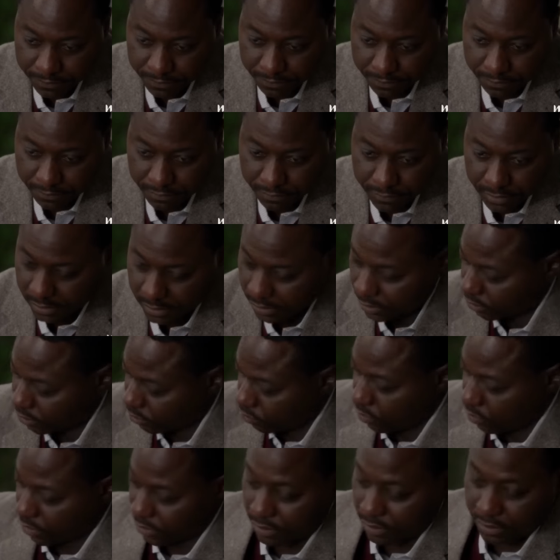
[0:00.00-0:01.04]
We can't
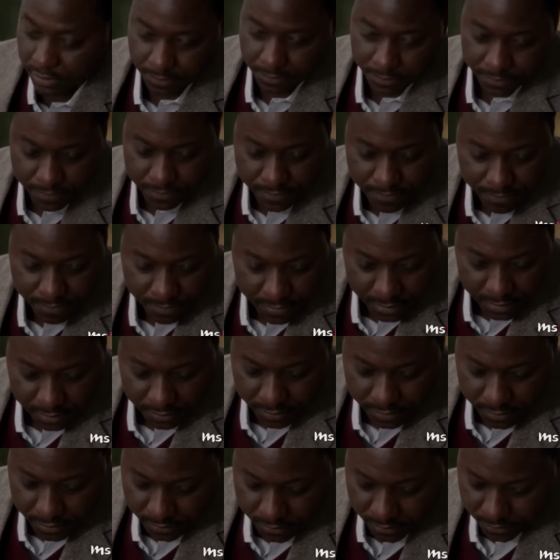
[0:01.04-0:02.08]
ignore what happens later,
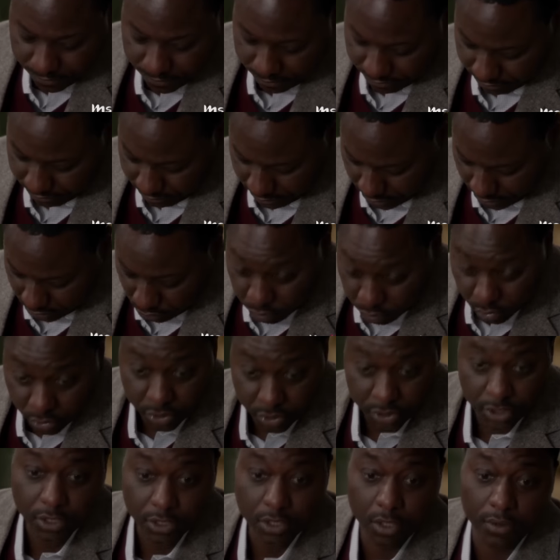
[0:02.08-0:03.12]
though, when Meredith meets
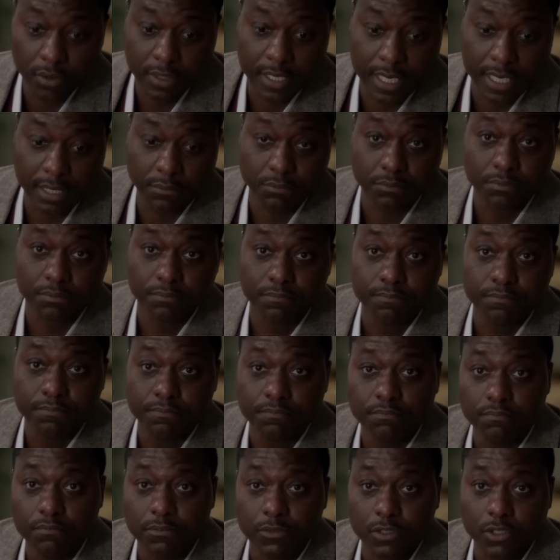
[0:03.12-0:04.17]
her attacker.
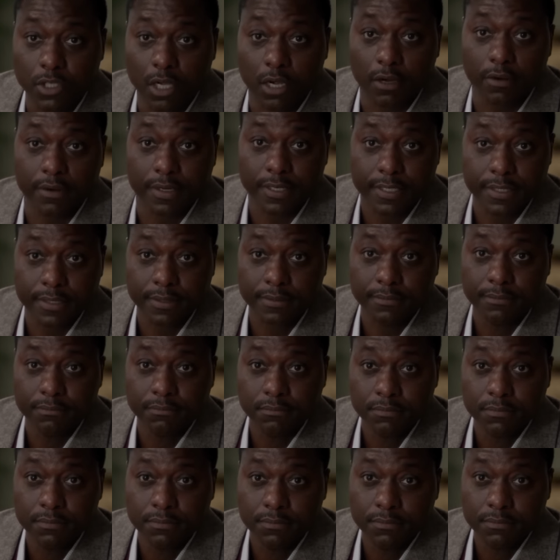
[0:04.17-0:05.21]
After a few words from
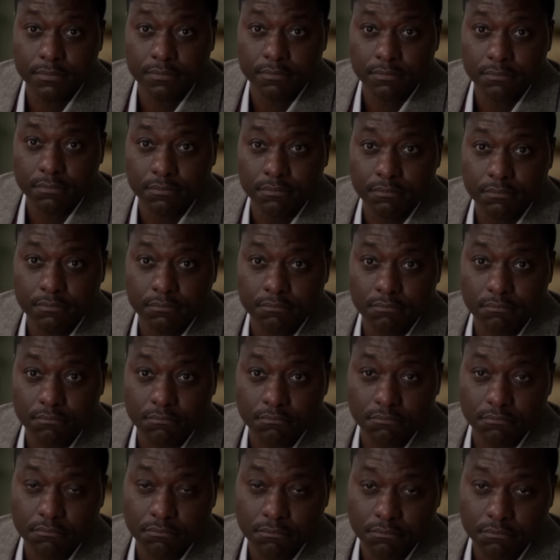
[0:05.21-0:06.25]
him and not much else from
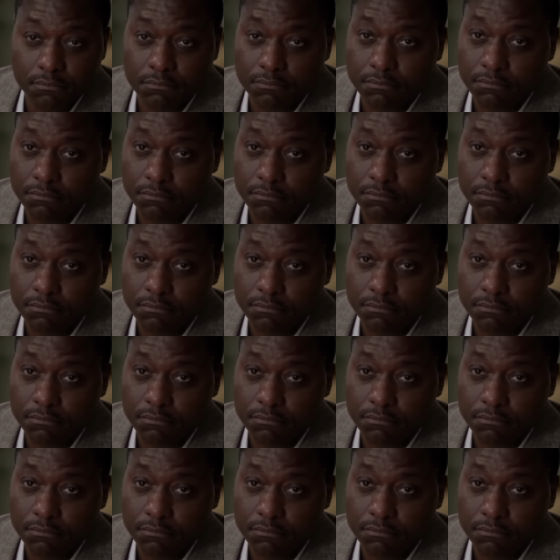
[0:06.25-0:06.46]
Mare,